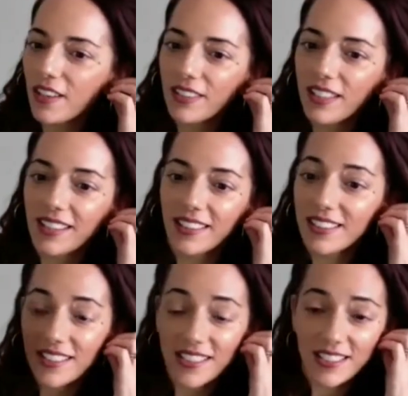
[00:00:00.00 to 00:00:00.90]
They were like,
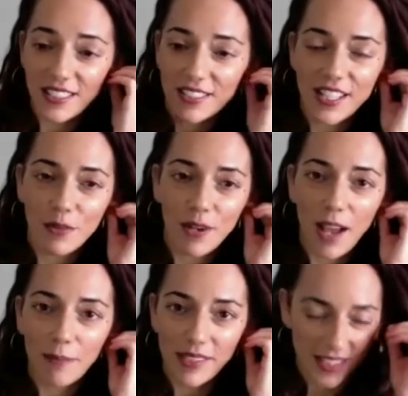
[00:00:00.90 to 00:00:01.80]
let's just see what
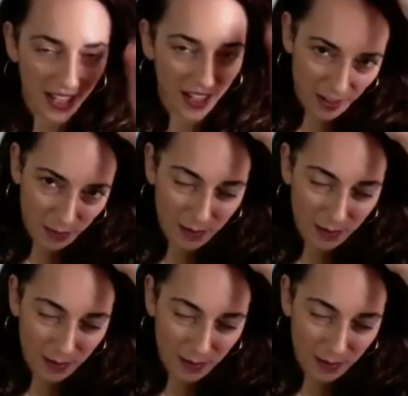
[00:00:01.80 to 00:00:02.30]
happens there.